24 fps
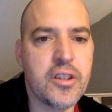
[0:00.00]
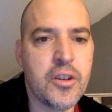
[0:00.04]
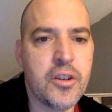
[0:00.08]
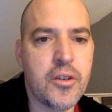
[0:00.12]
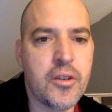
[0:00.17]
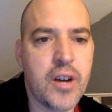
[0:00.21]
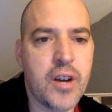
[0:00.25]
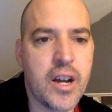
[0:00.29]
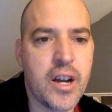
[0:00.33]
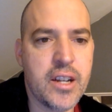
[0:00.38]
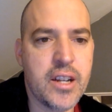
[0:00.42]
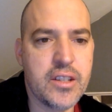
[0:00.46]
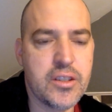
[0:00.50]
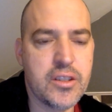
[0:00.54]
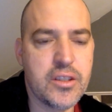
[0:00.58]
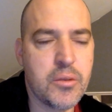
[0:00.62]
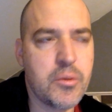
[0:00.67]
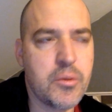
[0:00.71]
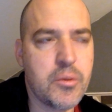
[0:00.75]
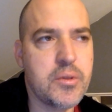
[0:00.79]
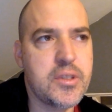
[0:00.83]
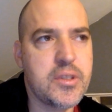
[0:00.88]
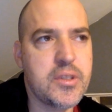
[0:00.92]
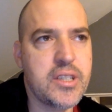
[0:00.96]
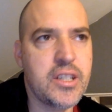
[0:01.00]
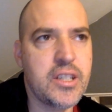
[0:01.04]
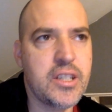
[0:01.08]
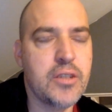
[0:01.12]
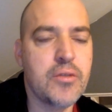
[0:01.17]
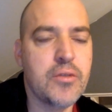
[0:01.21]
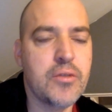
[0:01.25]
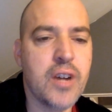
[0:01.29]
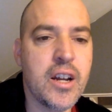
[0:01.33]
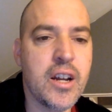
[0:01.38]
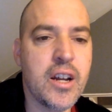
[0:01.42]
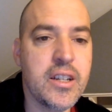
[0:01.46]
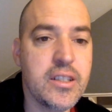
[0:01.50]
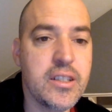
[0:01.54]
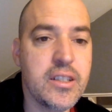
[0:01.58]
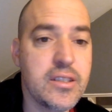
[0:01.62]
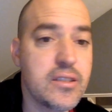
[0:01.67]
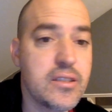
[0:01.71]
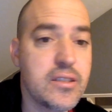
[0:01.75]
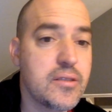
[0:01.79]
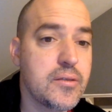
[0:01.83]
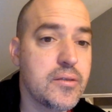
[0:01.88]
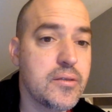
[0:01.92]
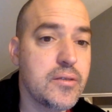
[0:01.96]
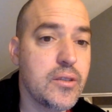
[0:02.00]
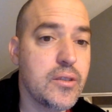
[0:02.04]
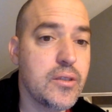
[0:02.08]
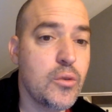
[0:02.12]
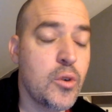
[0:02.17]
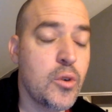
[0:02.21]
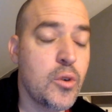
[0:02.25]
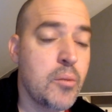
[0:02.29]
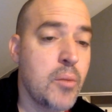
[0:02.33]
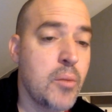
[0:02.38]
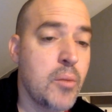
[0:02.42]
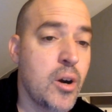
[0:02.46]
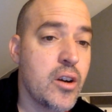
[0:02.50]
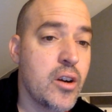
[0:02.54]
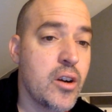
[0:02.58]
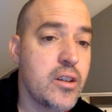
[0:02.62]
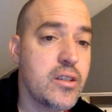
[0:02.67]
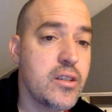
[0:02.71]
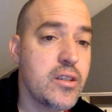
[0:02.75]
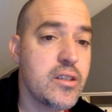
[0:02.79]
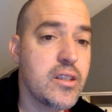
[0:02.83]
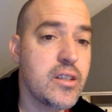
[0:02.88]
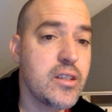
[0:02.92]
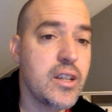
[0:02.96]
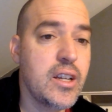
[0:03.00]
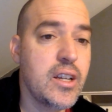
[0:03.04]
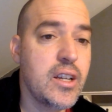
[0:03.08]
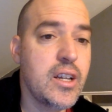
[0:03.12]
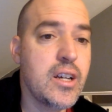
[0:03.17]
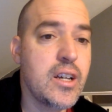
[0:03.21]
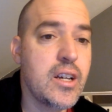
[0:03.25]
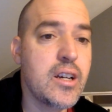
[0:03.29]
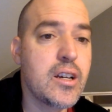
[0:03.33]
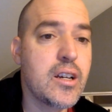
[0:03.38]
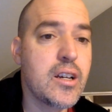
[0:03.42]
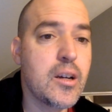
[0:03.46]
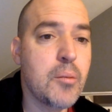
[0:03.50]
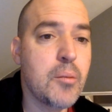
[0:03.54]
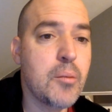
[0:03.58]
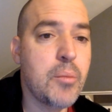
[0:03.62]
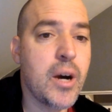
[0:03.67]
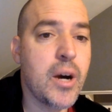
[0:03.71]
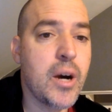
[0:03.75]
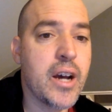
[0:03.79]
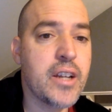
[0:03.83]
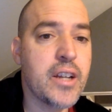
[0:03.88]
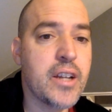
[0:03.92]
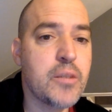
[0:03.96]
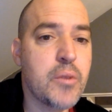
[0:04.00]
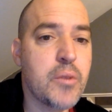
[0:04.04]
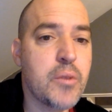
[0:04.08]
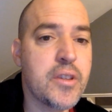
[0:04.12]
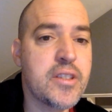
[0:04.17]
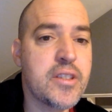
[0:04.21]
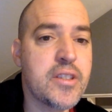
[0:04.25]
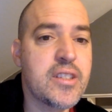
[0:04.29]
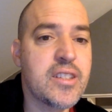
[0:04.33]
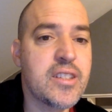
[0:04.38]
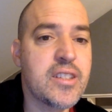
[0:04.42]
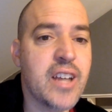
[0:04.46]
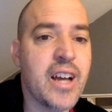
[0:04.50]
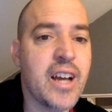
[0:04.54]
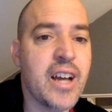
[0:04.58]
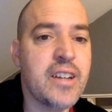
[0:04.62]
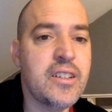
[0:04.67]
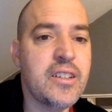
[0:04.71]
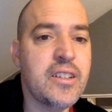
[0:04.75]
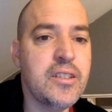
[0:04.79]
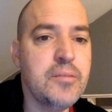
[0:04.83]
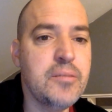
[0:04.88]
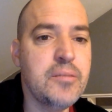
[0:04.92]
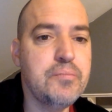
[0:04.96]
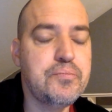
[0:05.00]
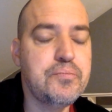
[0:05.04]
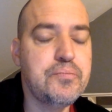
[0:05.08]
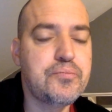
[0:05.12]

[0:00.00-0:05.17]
Uranus. So when we see Uranus or Mars combined with Saturn,